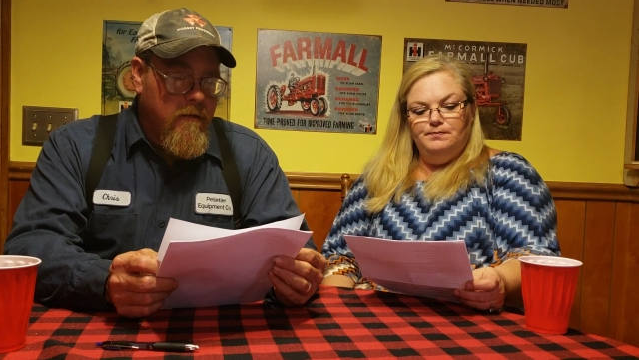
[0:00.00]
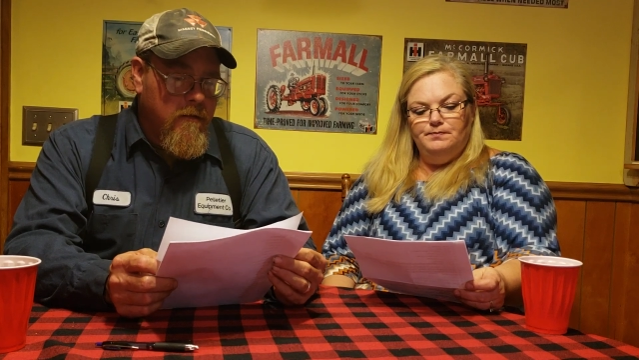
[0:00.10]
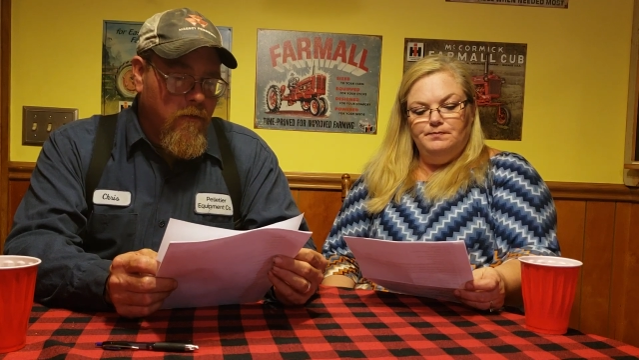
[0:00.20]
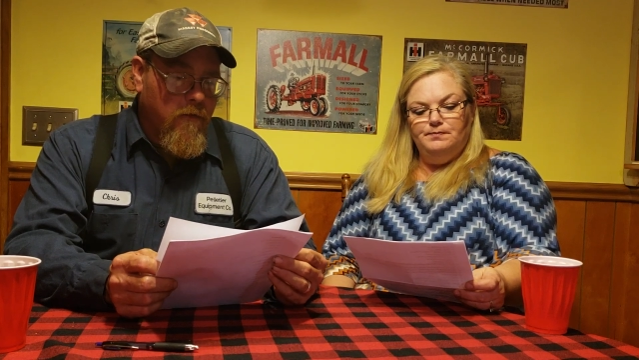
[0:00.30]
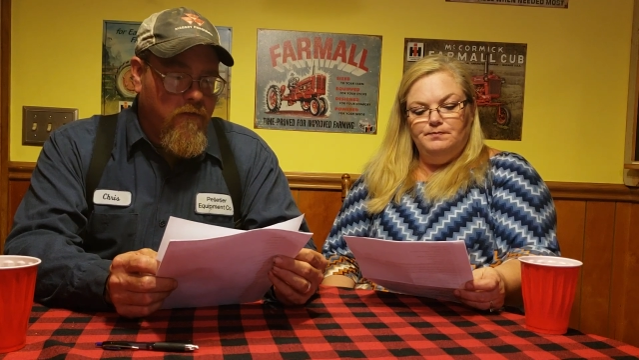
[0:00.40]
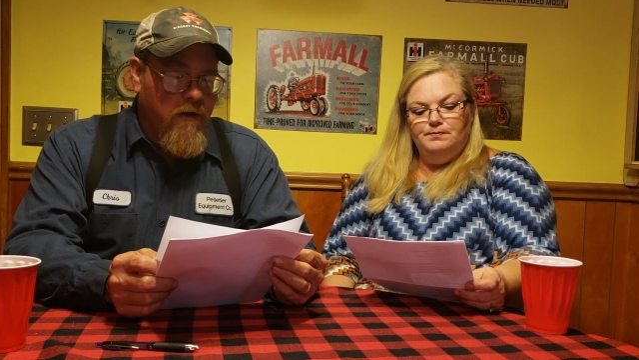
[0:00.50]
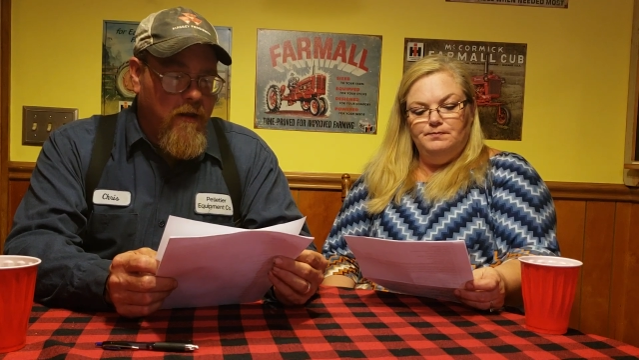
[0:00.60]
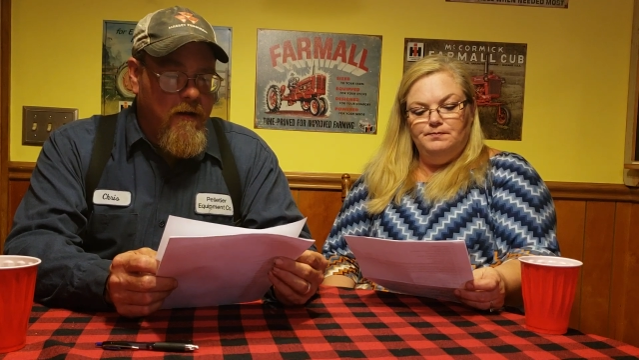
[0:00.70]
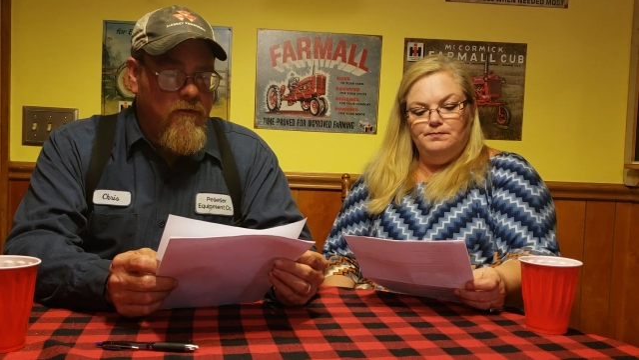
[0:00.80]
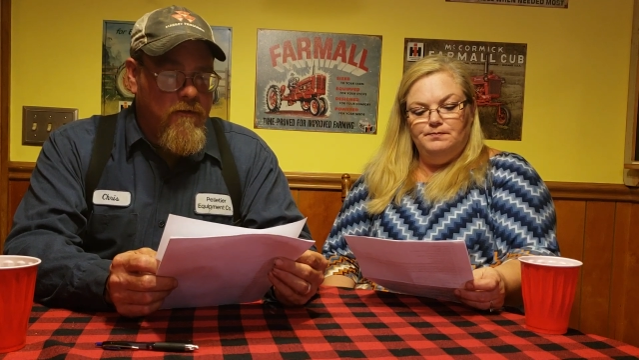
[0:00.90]
Speaker 1: Your
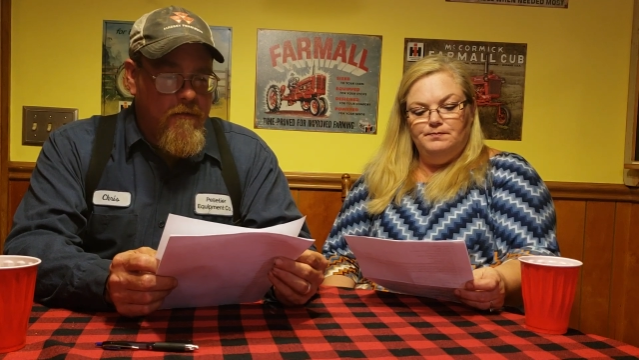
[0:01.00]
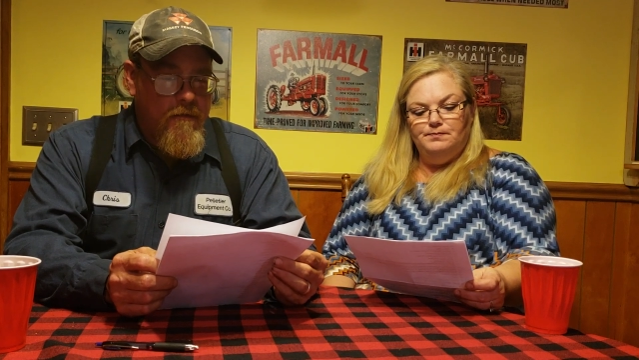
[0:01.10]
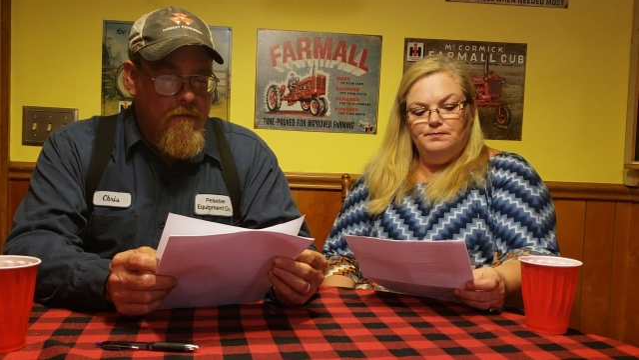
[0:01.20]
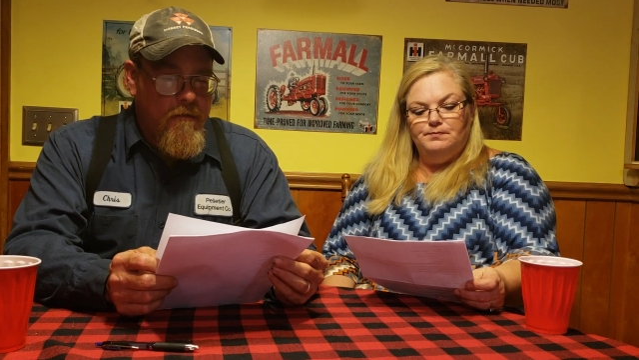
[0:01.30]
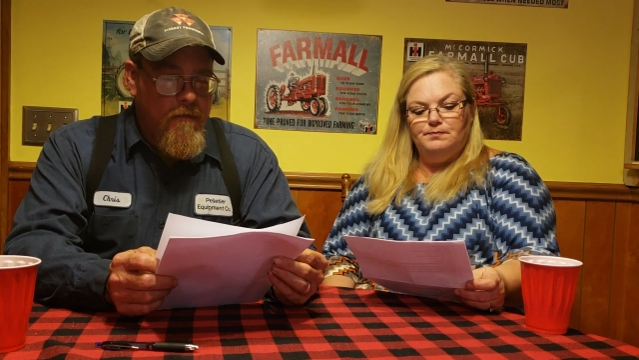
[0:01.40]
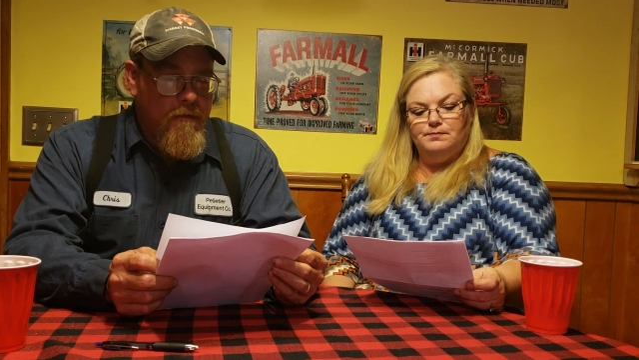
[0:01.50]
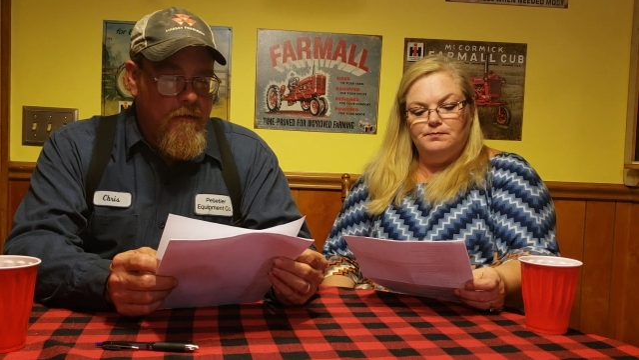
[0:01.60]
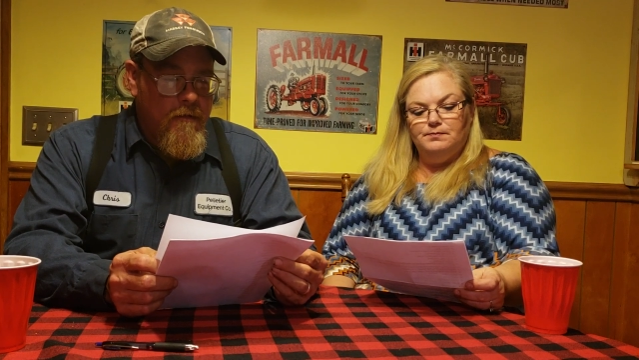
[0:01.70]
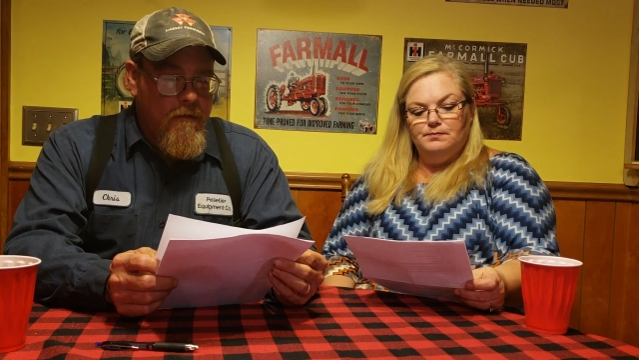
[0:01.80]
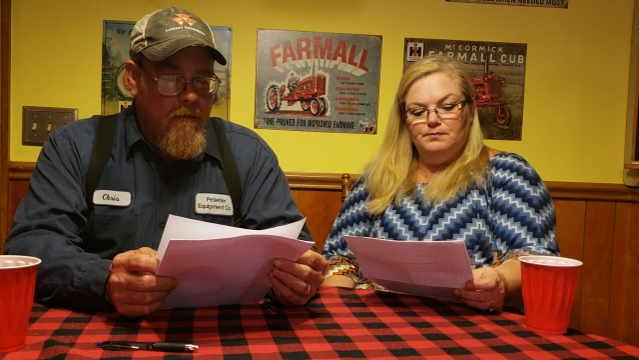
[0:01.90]
effects.
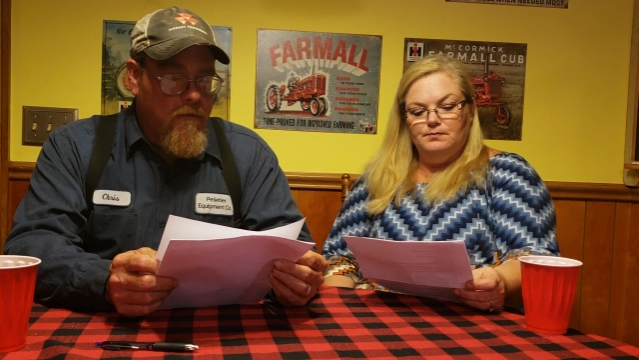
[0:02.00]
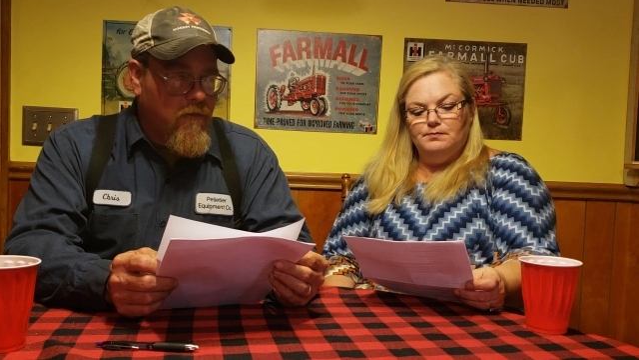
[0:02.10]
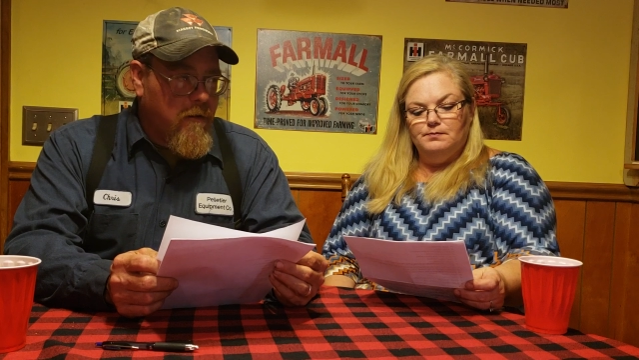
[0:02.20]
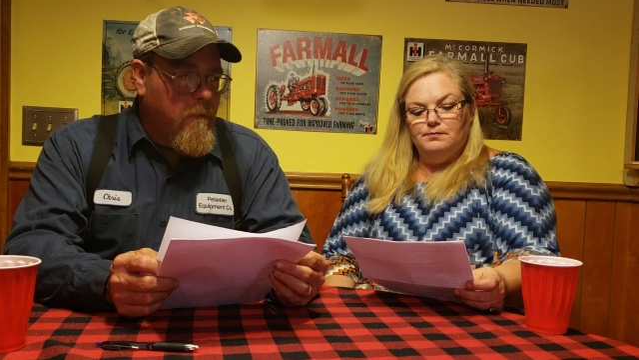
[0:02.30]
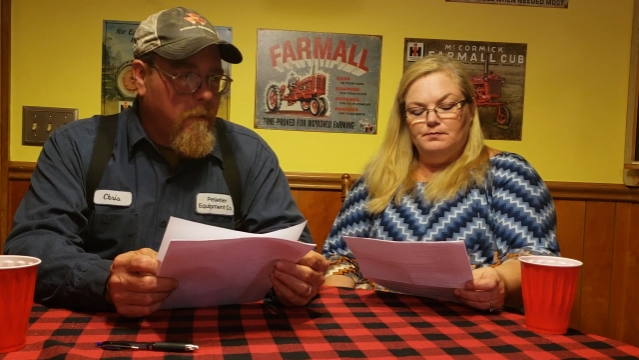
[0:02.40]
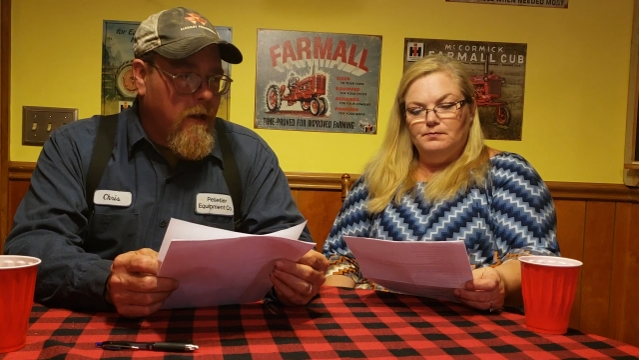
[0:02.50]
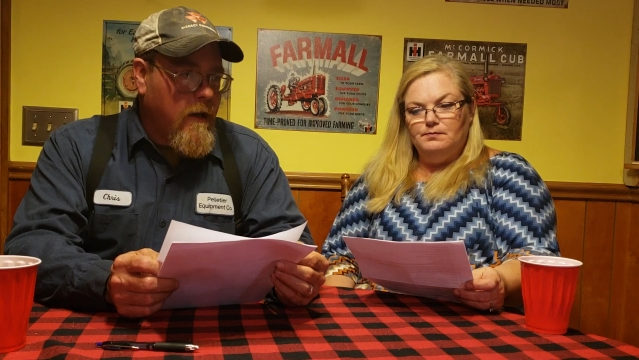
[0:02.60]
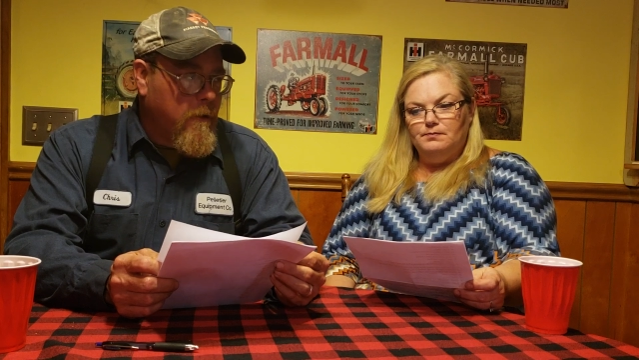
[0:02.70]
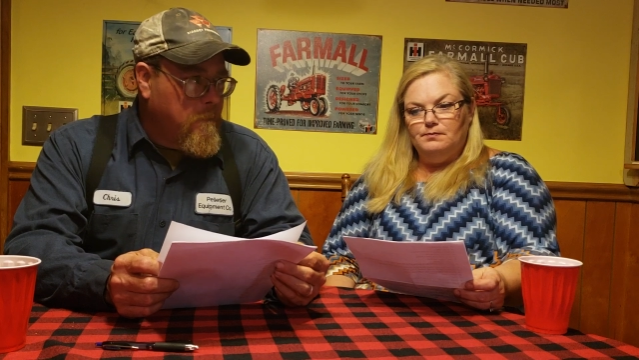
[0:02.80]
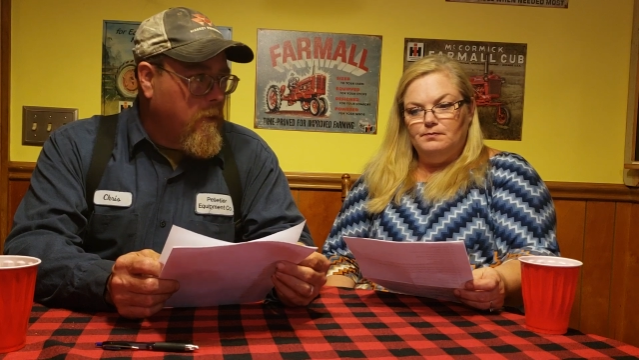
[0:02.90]
Your sleeping
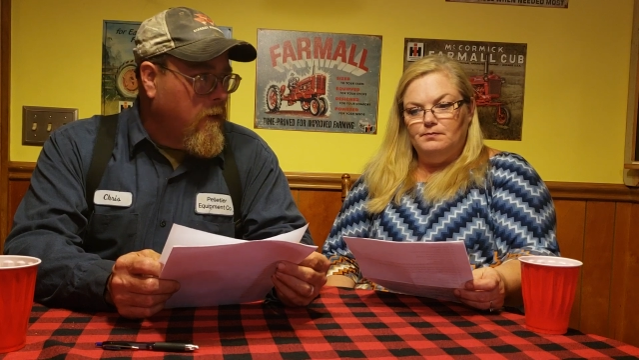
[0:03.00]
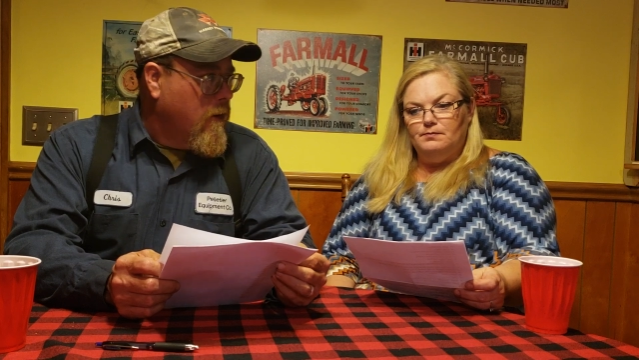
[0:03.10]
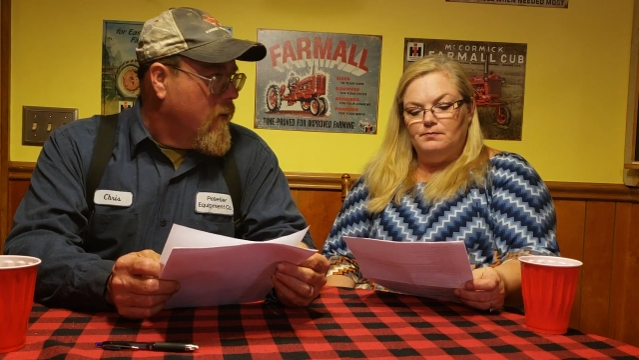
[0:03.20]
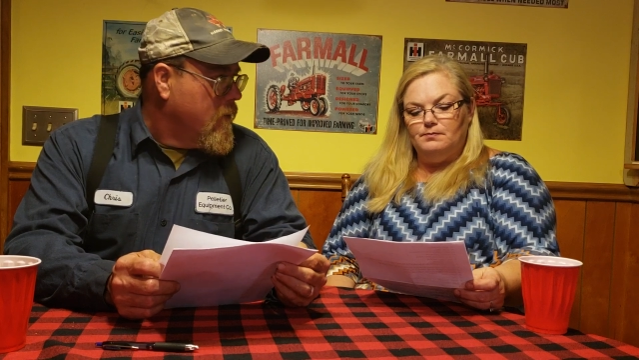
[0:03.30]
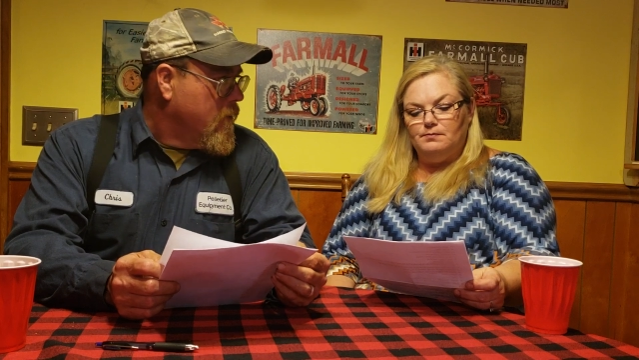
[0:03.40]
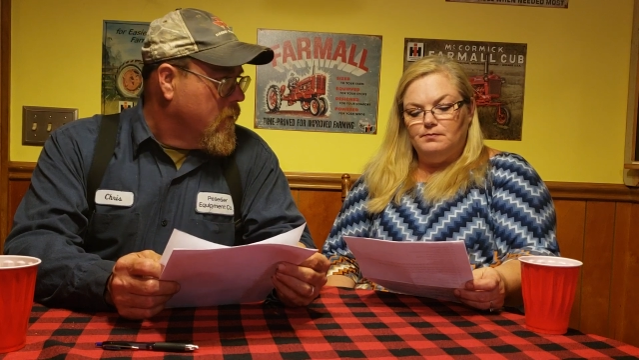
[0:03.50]
bag, your top,